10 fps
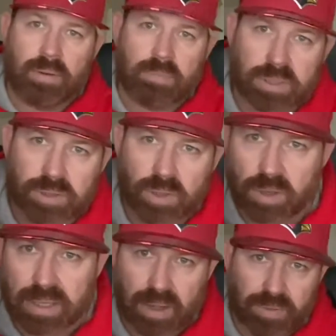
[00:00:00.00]
i'm just
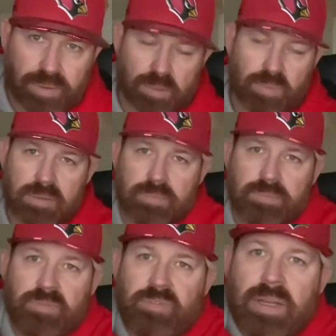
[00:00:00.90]
throwing it out there but
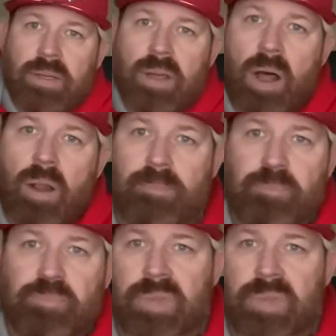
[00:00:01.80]
fentanyl